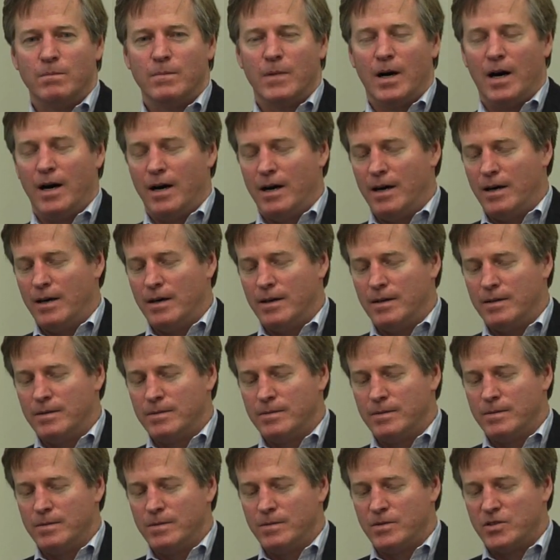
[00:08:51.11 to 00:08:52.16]
uh,
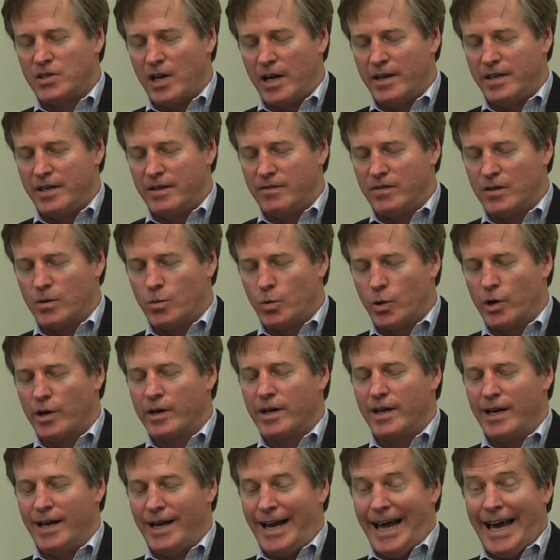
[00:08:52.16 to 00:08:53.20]
scientific
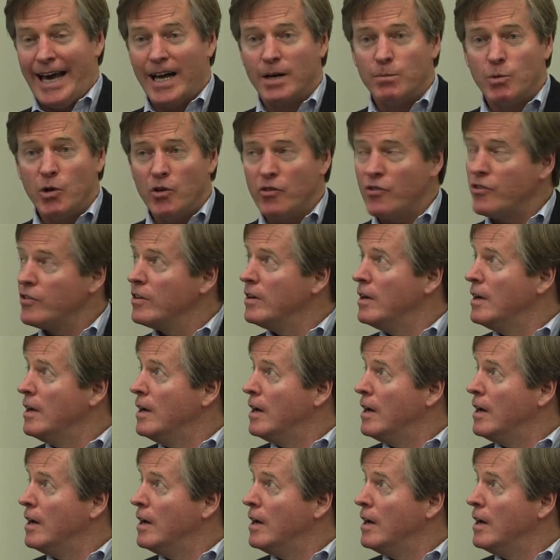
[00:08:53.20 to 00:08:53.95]
work in animals.